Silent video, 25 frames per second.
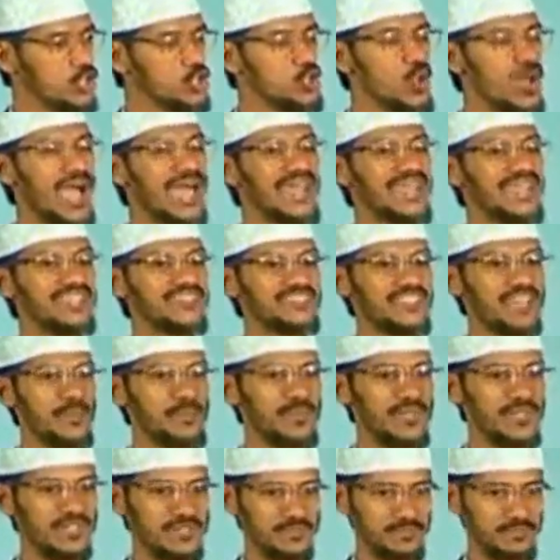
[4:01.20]
Johannes
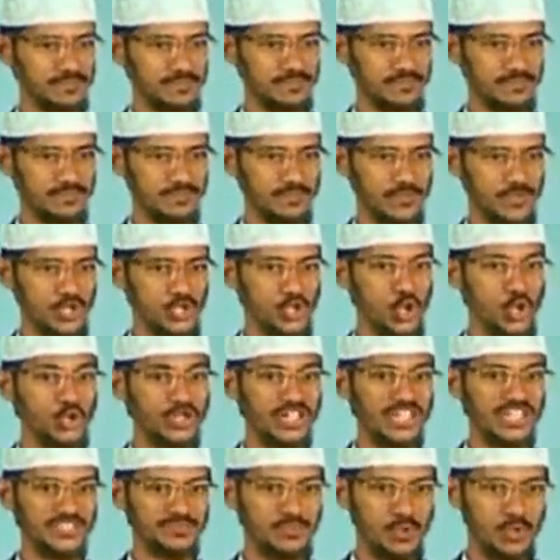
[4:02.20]
Kepler
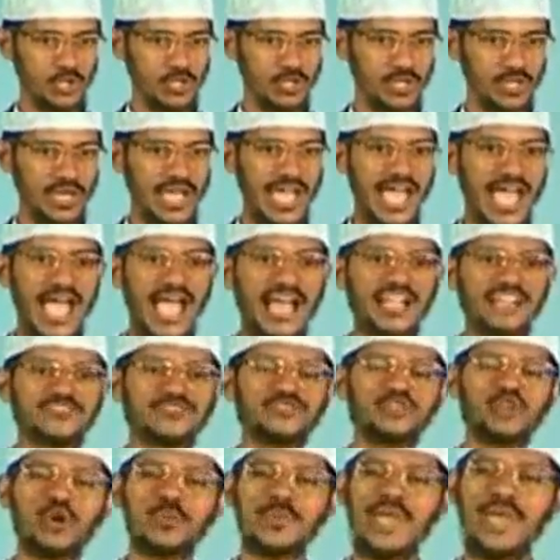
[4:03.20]
wrote in his book,
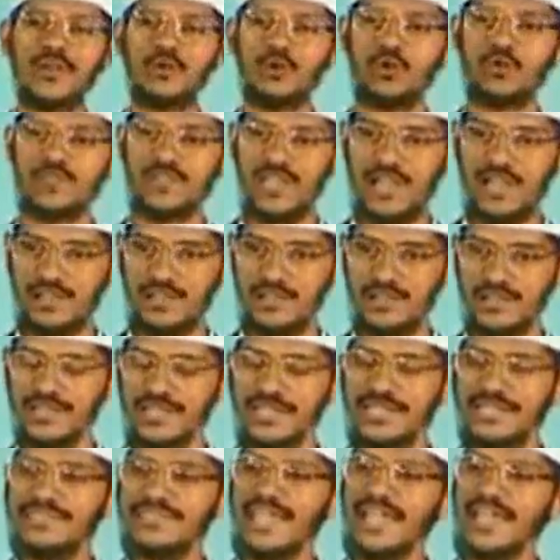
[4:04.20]
Astronomia Novia,
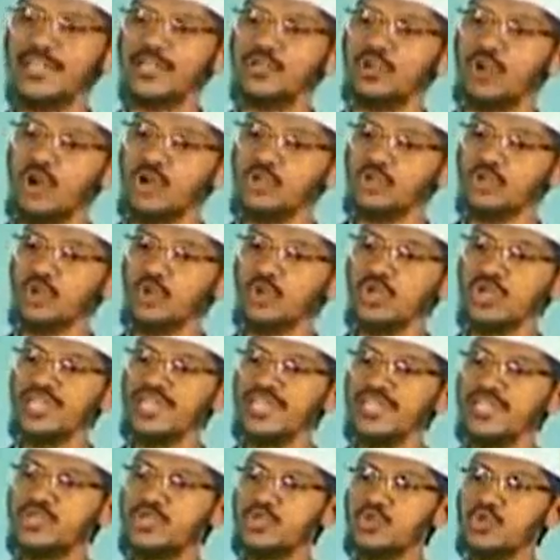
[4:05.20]
that not
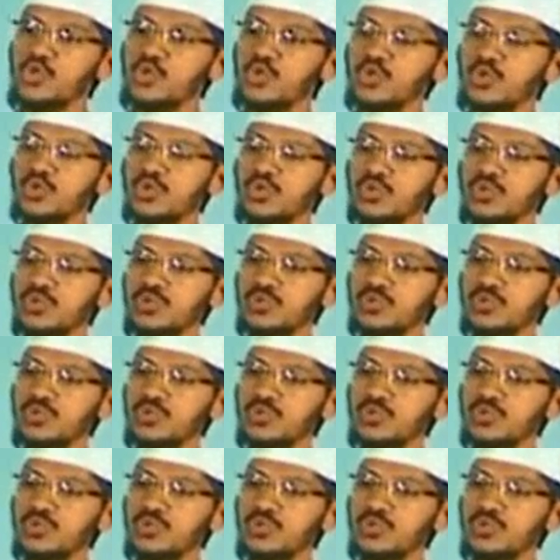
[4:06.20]
only do